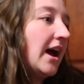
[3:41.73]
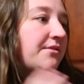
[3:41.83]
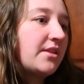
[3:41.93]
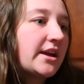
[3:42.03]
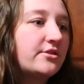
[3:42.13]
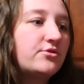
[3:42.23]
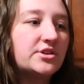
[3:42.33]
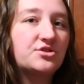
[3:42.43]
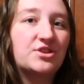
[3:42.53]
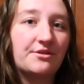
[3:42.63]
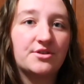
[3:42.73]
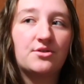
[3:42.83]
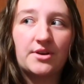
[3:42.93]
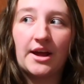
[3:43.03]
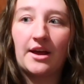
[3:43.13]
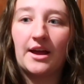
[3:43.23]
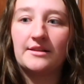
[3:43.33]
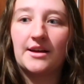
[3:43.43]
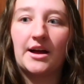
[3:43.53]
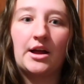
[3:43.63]
I feel like I do dishes every single day,
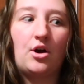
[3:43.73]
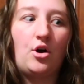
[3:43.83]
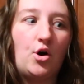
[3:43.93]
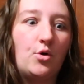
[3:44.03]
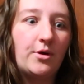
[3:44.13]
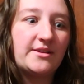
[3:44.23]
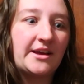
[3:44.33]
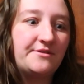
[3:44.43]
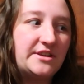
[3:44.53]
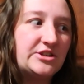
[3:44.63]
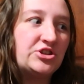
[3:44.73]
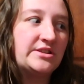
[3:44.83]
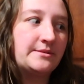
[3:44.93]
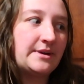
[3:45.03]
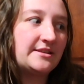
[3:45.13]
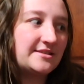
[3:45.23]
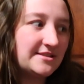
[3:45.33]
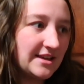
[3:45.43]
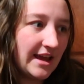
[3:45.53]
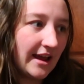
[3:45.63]
and yet I always have dishes in my
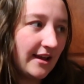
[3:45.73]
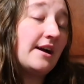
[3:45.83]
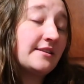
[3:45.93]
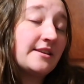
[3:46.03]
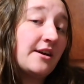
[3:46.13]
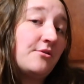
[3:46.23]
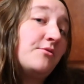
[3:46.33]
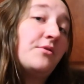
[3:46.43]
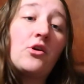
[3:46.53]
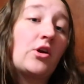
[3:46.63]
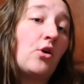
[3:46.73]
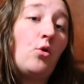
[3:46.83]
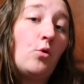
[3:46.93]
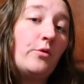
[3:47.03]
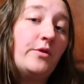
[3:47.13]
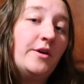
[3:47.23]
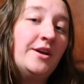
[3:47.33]
sink. I sound very old.